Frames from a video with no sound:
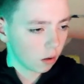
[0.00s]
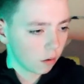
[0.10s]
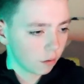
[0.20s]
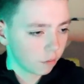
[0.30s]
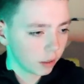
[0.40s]

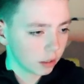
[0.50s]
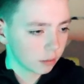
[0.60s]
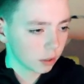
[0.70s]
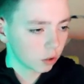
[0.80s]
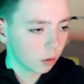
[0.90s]
finds
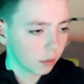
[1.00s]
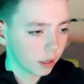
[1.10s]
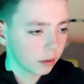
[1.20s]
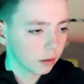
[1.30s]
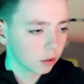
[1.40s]
McTominay?
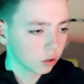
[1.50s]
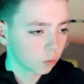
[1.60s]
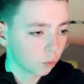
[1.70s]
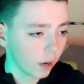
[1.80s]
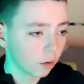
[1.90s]
It does
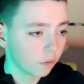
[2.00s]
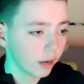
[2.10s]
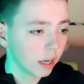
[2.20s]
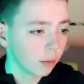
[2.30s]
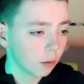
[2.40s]
well, very
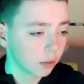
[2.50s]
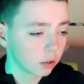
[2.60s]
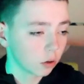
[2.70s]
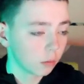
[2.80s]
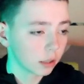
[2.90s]
well,
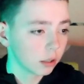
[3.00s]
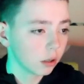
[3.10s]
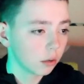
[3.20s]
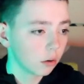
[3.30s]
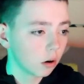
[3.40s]
McTominay. I tell you
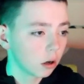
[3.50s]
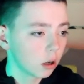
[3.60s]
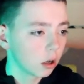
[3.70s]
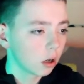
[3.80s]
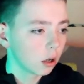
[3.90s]
what,
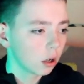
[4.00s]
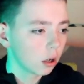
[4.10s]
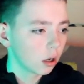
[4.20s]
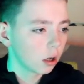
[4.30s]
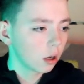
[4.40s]

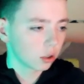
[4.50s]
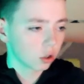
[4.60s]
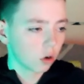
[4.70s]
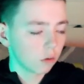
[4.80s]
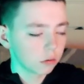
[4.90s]
that
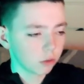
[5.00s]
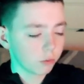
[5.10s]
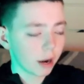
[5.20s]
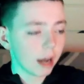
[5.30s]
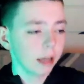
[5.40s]
Scotland's there with a
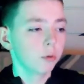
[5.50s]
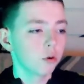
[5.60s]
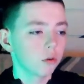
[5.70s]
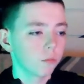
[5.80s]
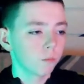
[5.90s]
high boot
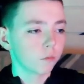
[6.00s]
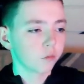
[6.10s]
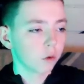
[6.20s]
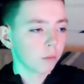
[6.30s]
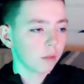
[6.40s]
from
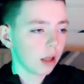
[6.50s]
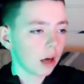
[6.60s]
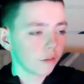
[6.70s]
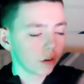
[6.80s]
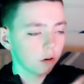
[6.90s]
Lavi
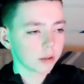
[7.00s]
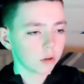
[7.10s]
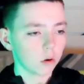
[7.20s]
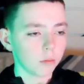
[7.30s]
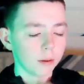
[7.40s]
or
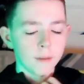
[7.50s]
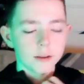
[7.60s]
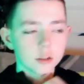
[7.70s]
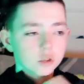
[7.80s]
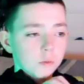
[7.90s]
McTominay. Does
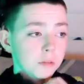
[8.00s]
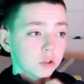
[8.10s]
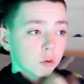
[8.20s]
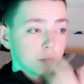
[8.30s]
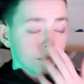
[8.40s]
well,
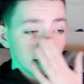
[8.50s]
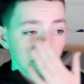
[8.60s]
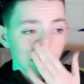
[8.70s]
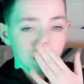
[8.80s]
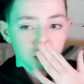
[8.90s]
McTominay. Very
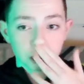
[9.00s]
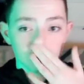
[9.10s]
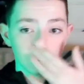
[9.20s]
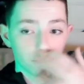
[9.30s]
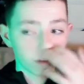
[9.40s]
dangerous to go in
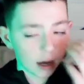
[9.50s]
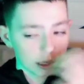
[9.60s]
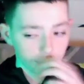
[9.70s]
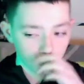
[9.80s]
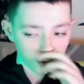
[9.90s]
for that high
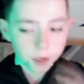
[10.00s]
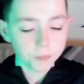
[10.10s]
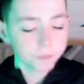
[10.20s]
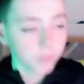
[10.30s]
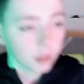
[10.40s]
boot.
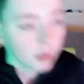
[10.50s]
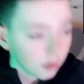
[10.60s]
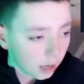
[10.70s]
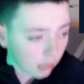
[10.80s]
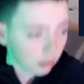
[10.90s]
That
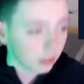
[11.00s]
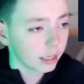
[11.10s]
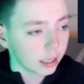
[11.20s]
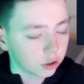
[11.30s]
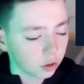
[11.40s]
way,
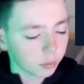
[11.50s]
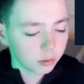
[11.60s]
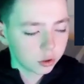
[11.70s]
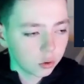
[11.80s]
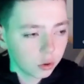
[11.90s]
Israel player was
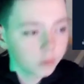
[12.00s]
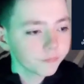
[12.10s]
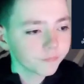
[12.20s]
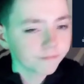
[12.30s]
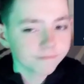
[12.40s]
doing,
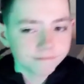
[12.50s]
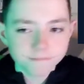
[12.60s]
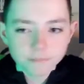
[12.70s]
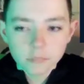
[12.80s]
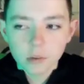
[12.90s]

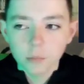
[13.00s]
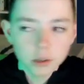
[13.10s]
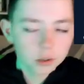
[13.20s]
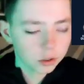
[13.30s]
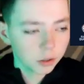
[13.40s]
but he does
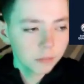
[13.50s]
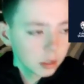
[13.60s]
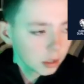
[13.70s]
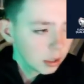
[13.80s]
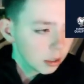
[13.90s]
it.
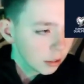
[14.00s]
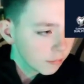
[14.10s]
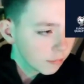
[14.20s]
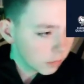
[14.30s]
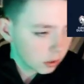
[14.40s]

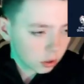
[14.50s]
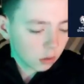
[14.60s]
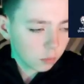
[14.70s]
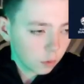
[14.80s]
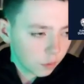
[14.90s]
And Scotland with
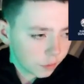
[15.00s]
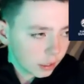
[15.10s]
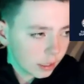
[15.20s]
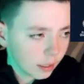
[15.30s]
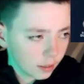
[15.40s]
a free kick.